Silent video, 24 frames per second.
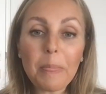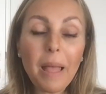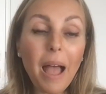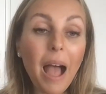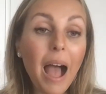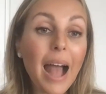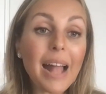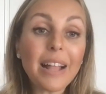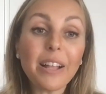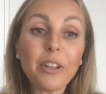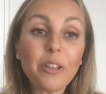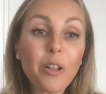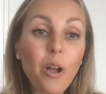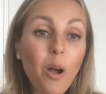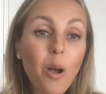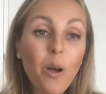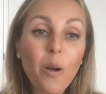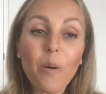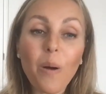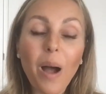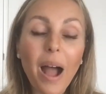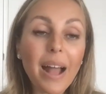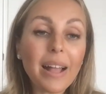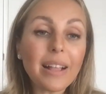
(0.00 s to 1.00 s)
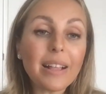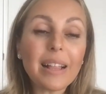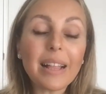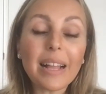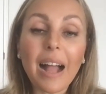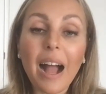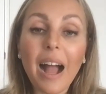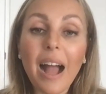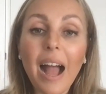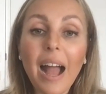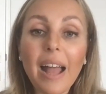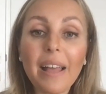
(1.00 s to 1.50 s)
I don't know.
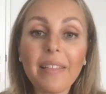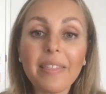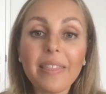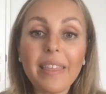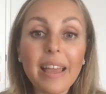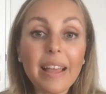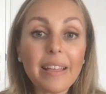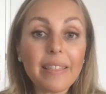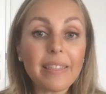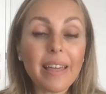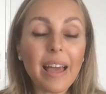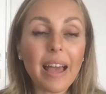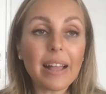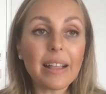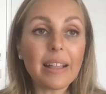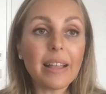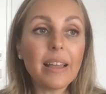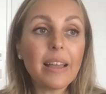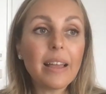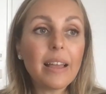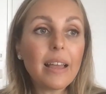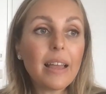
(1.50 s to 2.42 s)
I think that